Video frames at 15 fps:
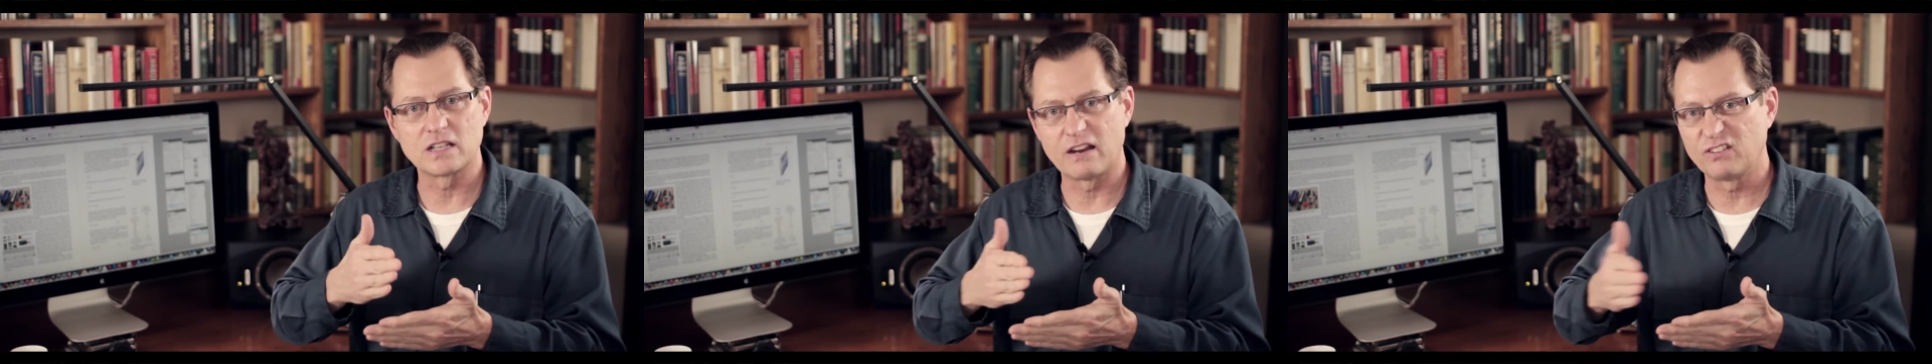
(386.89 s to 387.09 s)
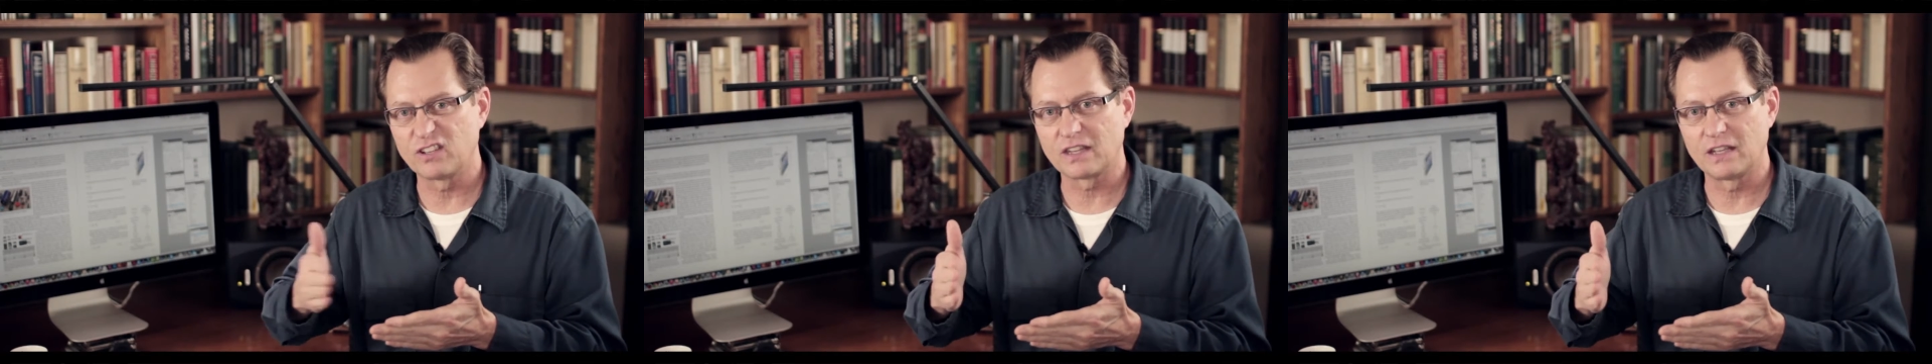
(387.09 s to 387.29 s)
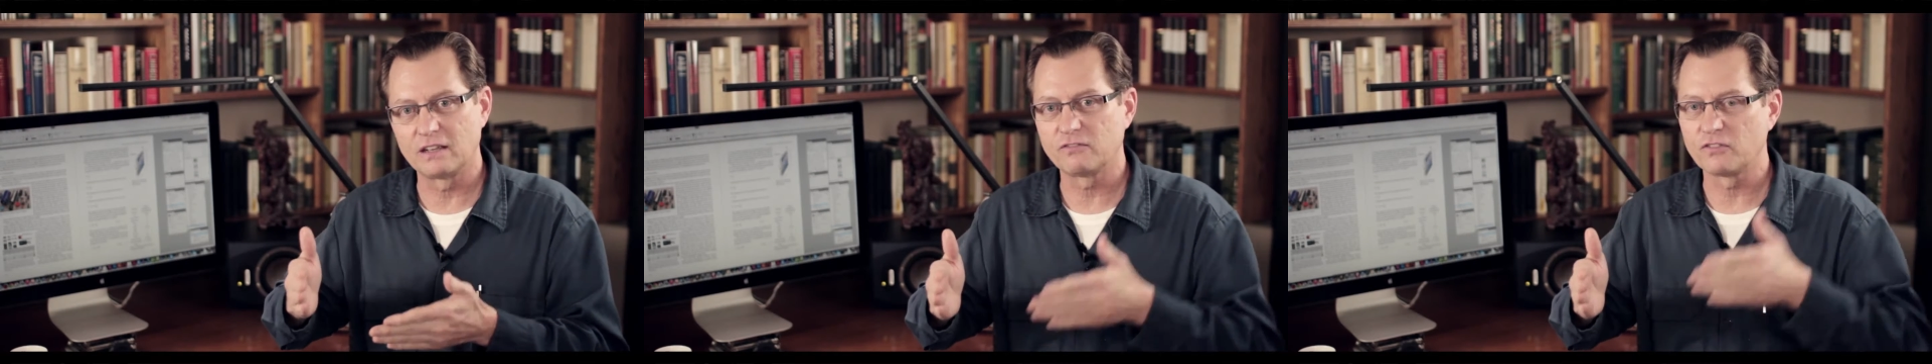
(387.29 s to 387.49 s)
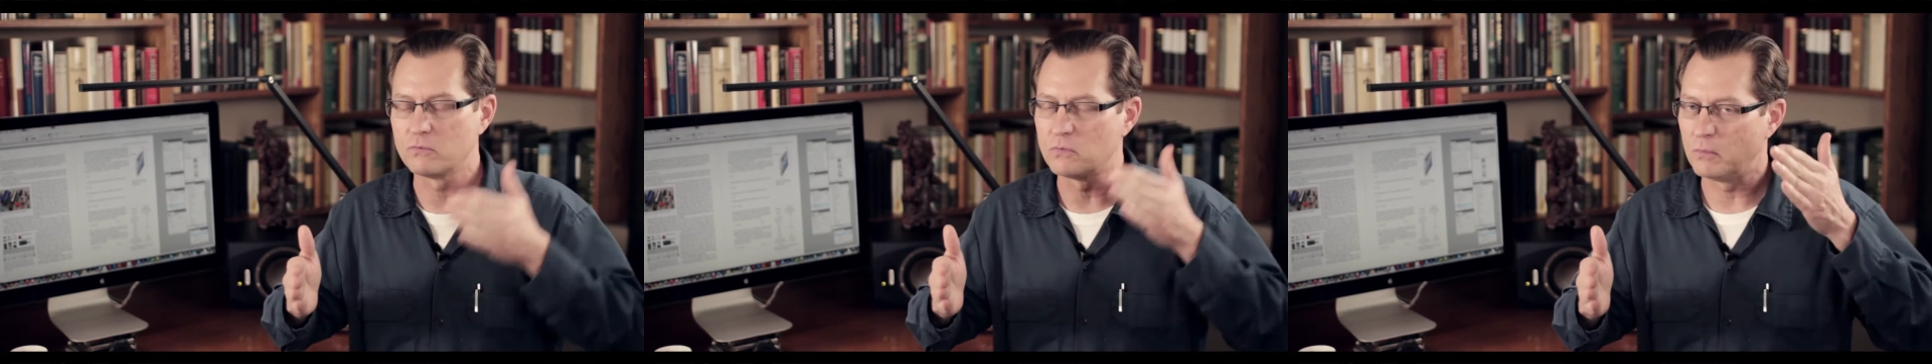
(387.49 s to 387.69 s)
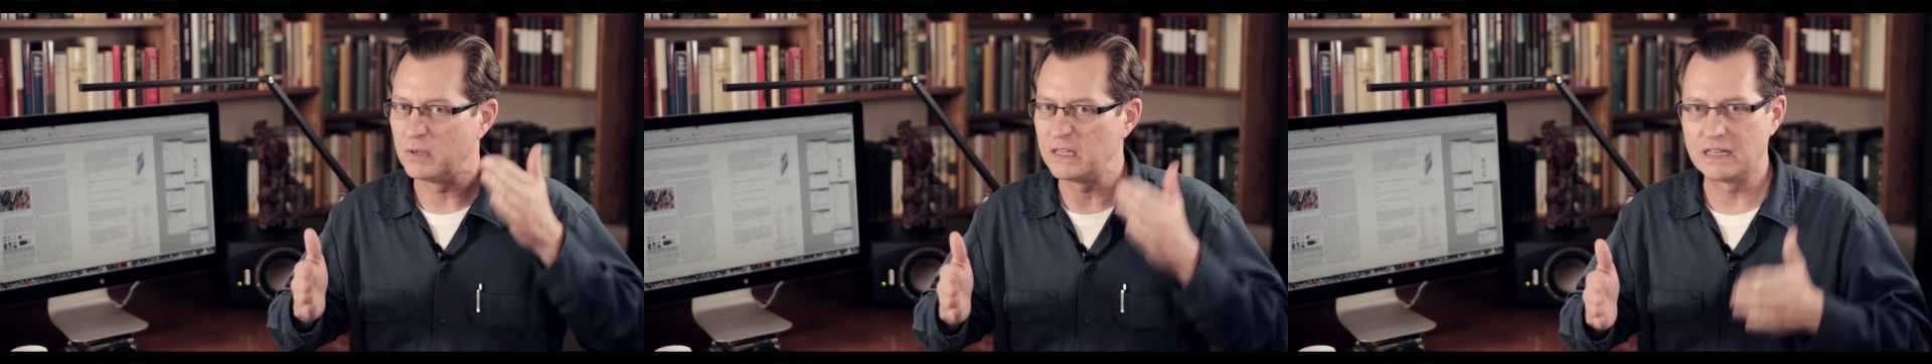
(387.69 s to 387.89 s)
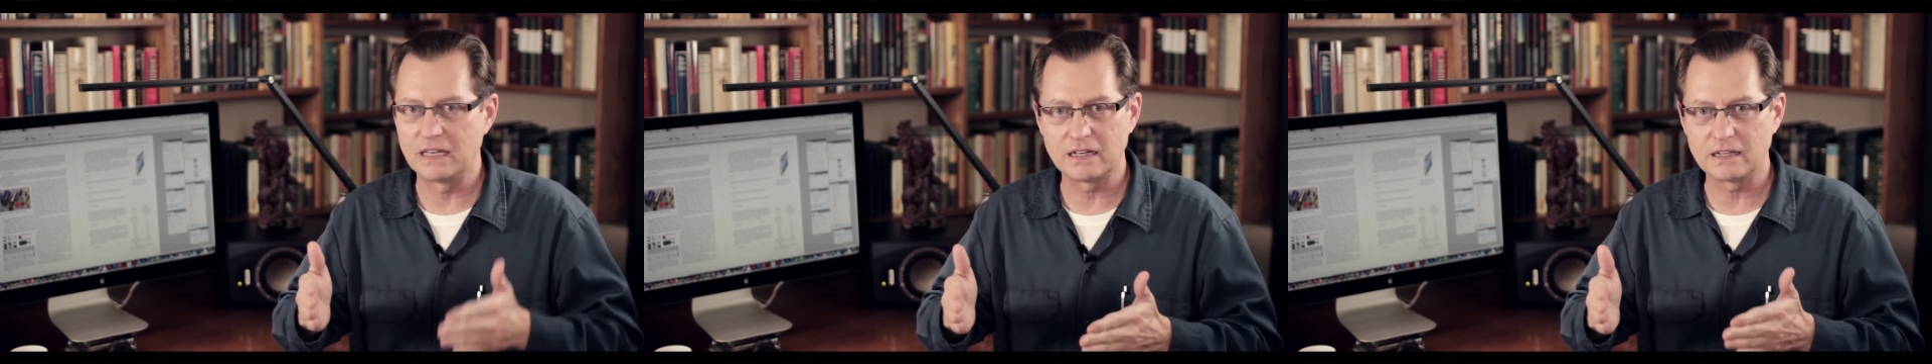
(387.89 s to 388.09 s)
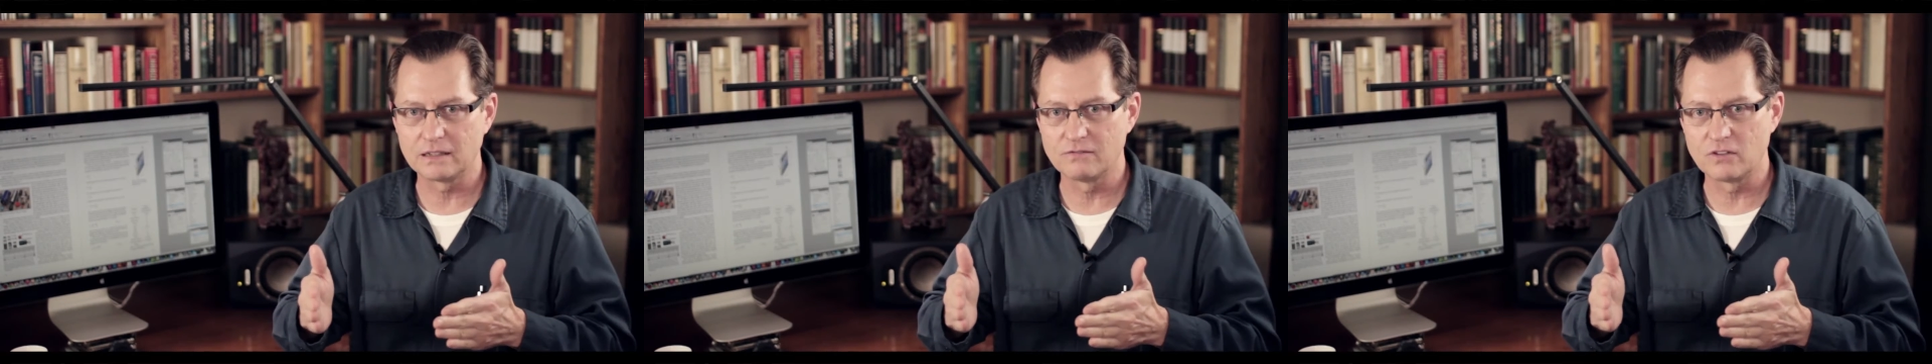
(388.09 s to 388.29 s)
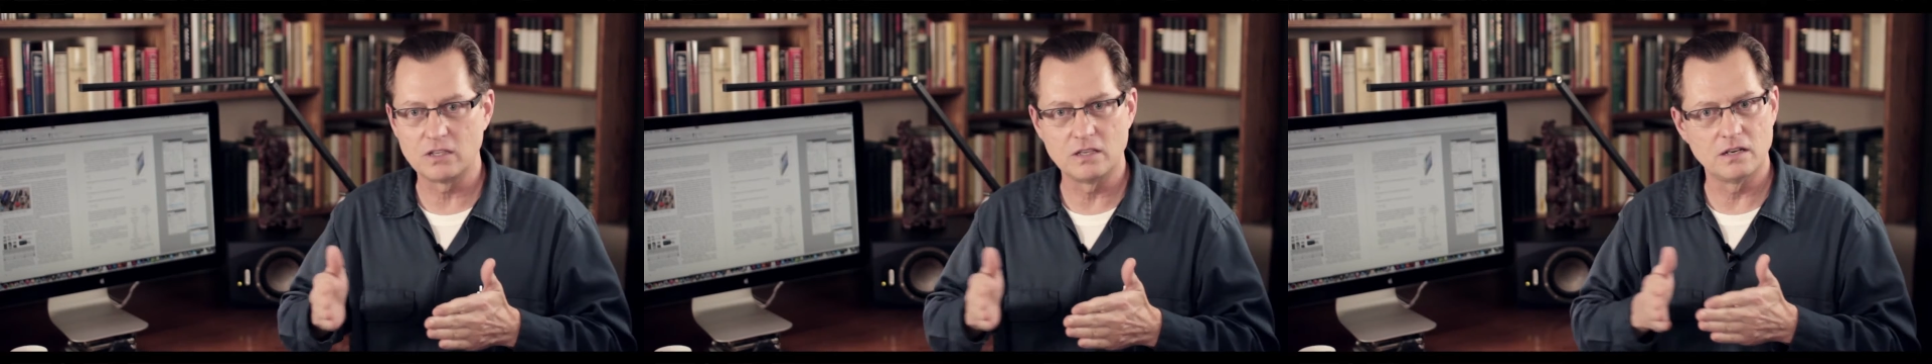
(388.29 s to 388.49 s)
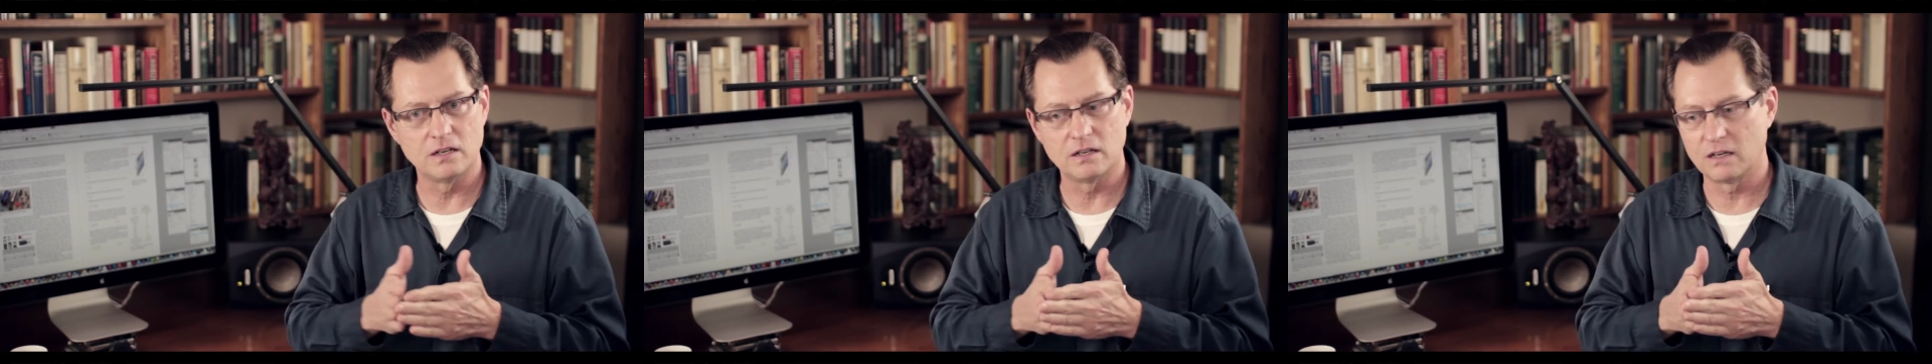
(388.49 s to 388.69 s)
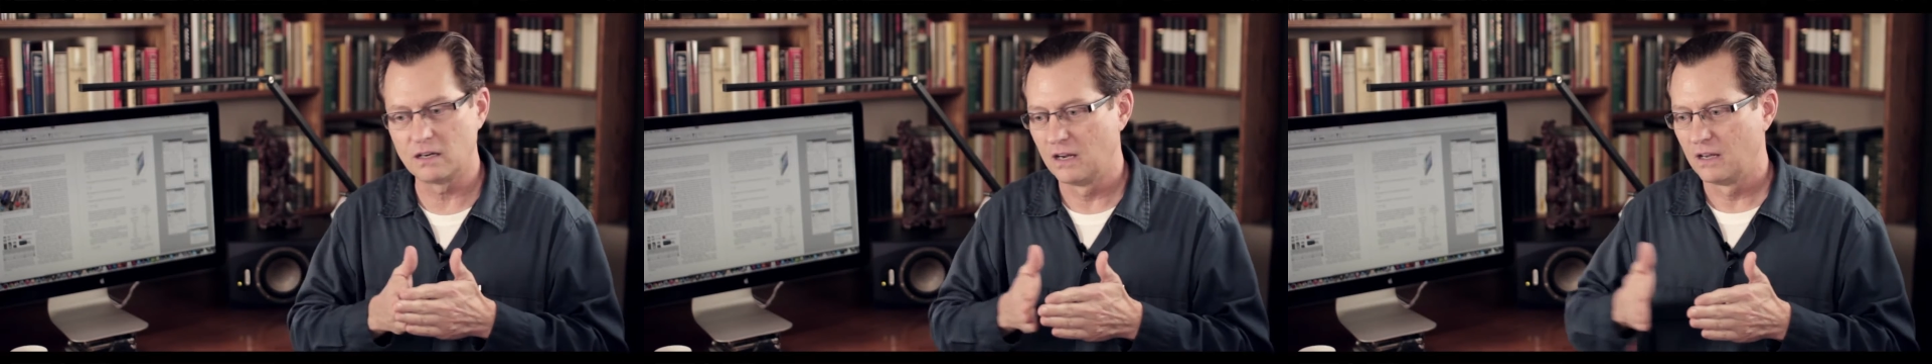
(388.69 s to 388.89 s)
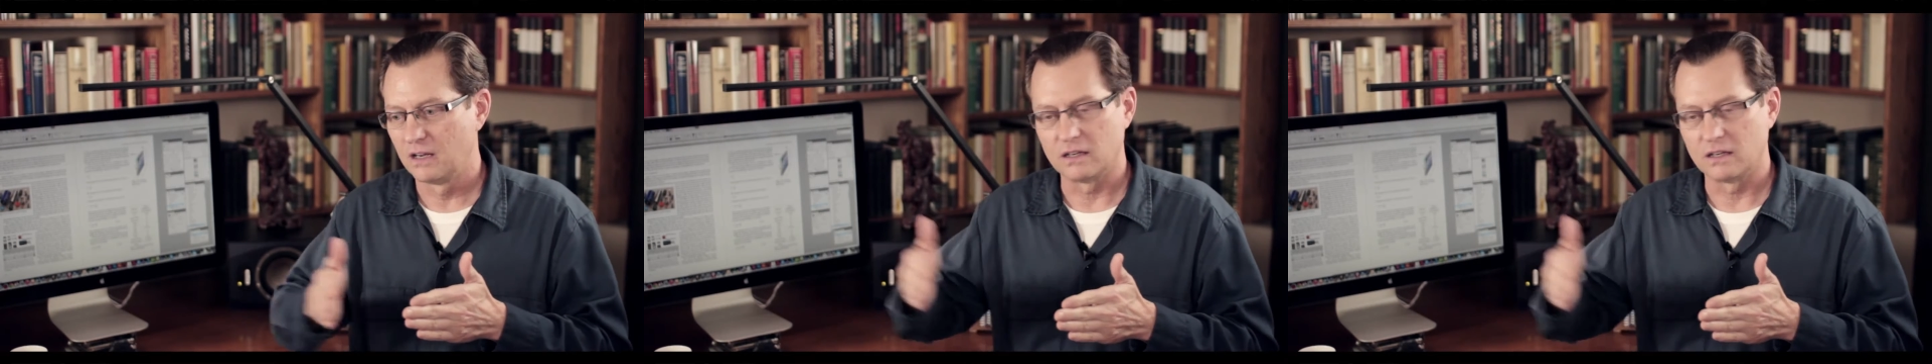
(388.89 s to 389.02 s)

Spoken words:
everything from the beginning of the year